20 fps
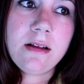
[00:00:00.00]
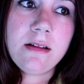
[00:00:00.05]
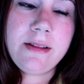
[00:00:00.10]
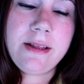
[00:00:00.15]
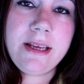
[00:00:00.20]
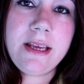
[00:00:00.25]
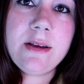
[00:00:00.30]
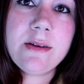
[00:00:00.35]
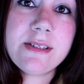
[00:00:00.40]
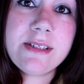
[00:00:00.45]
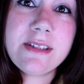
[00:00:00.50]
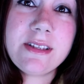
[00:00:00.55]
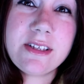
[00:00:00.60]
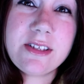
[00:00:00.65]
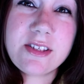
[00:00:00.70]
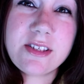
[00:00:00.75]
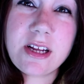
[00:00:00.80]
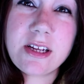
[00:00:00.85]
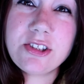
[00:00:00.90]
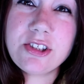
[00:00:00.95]
like he was in
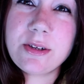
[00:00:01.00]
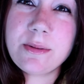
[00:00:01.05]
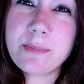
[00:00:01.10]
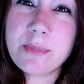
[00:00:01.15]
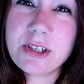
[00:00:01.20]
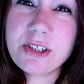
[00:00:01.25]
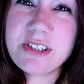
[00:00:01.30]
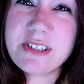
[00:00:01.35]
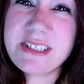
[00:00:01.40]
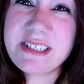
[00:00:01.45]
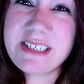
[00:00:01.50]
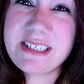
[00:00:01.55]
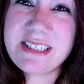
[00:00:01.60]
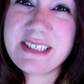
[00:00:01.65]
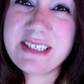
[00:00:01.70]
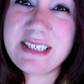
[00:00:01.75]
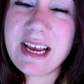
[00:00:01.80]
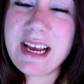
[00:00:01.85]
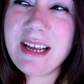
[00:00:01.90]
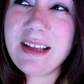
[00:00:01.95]
this such emergency
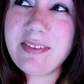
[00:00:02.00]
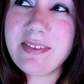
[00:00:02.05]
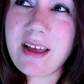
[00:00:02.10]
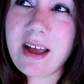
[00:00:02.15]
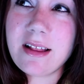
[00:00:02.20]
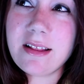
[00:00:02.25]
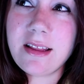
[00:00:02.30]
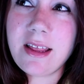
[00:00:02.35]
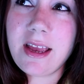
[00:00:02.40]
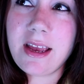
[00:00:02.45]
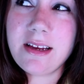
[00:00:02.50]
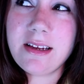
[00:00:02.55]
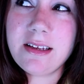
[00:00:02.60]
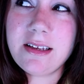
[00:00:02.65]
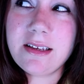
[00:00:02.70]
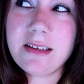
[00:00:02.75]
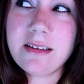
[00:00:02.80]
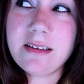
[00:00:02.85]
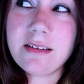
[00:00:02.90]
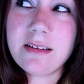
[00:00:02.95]
state that like
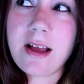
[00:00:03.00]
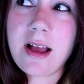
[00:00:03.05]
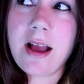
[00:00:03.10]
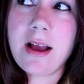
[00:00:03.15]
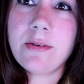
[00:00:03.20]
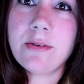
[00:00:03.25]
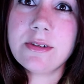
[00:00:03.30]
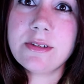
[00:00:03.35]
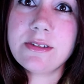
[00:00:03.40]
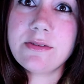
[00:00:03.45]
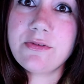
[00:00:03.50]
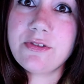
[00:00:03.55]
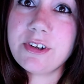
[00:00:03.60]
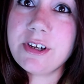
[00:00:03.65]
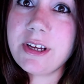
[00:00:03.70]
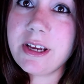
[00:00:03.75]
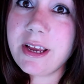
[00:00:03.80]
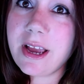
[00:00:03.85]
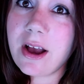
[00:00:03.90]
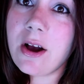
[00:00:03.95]
I was
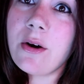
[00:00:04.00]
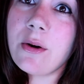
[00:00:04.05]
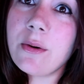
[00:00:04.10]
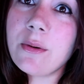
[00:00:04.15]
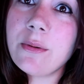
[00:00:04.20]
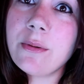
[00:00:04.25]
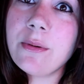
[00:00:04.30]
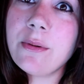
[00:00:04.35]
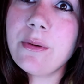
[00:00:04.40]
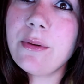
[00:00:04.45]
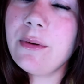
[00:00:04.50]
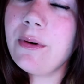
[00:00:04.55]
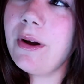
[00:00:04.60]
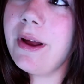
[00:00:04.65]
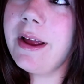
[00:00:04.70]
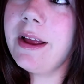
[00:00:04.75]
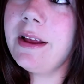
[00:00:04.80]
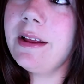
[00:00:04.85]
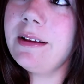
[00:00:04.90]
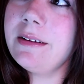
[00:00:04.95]
freaking out,
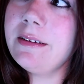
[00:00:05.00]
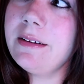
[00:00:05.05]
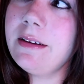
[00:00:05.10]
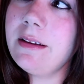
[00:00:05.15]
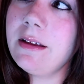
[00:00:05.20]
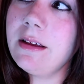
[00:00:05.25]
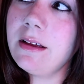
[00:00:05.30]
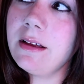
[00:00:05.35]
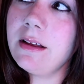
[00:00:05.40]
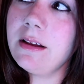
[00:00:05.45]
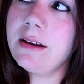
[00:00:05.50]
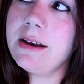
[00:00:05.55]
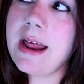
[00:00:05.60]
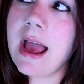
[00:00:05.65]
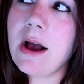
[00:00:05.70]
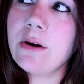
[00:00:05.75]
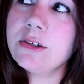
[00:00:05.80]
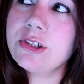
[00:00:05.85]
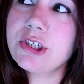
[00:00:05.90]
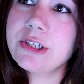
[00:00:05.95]
and
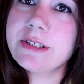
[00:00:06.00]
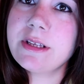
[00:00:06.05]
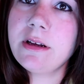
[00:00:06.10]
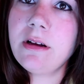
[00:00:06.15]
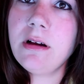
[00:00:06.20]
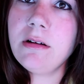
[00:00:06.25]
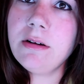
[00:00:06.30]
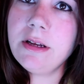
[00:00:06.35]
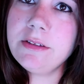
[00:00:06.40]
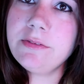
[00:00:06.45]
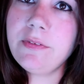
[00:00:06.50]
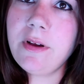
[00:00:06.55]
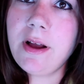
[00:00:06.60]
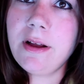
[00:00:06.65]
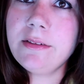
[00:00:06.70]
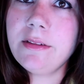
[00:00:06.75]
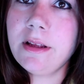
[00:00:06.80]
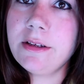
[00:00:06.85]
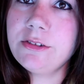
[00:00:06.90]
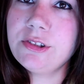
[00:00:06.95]
now it's just like, oh, he's
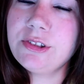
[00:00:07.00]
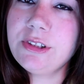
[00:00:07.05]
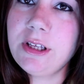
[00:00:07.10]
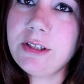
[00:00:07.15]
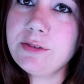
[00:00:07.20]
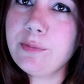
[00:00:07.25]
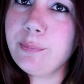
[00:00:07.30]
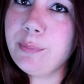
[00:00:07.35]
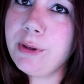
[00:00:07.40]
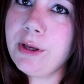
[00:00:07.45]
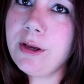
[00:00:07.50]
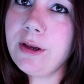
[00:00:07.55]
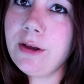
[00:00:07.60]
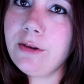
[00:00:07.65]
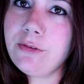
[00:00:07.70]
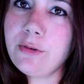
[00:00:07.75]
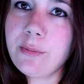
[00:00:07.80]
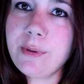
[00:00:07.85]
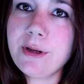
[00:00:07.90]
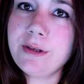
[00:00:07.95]
fine, like just get some pee
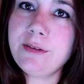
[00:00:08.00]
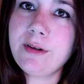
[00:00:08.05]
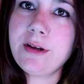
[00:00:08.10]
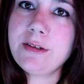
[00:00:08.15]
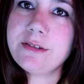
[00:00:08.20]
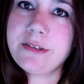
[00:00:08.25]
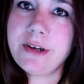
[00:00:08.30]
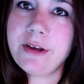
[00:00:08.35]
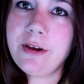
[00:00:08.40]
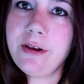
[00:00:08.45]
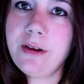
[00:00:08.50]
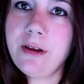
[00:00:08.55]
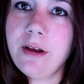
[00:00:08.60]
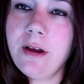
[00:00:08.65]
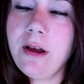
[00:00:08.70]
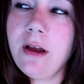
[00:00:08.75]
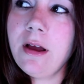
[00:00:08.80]
so we can test it.